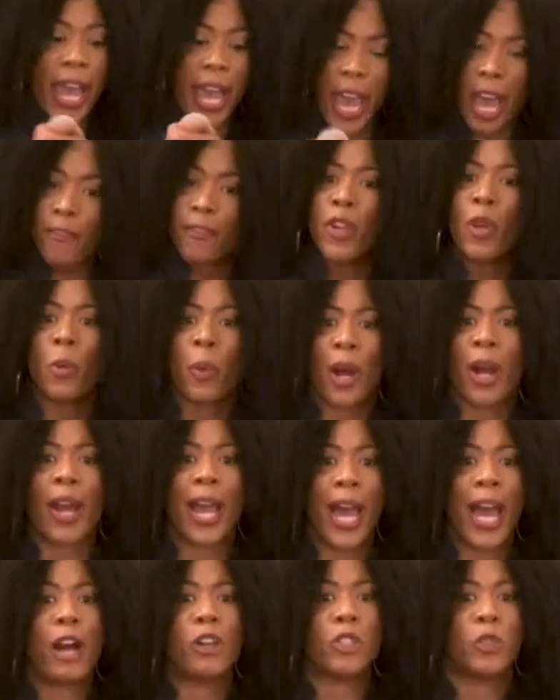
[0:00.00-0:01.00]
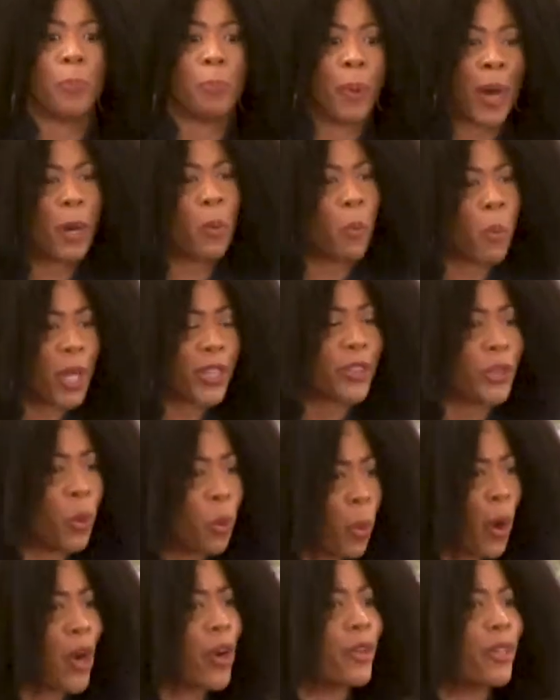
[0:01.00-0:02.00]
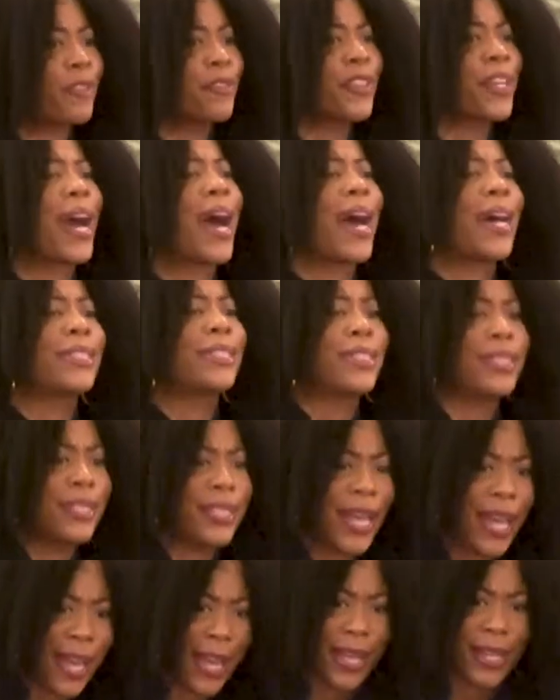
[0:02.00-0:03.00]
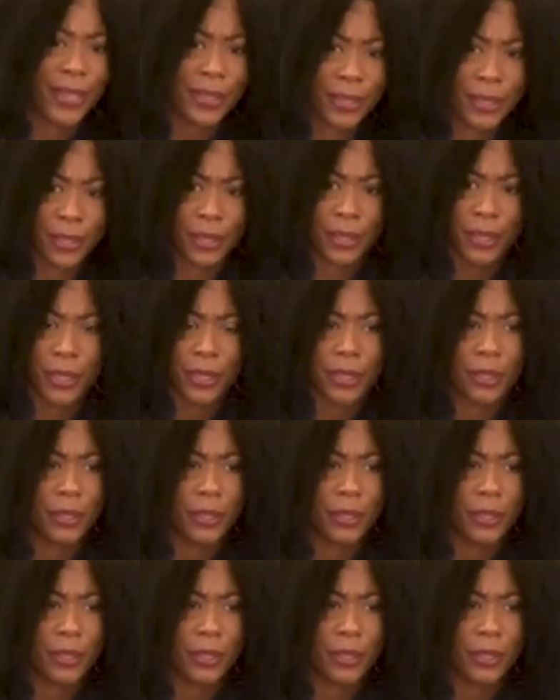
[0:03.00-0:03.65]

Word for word: everywhere else but what the Word of God says.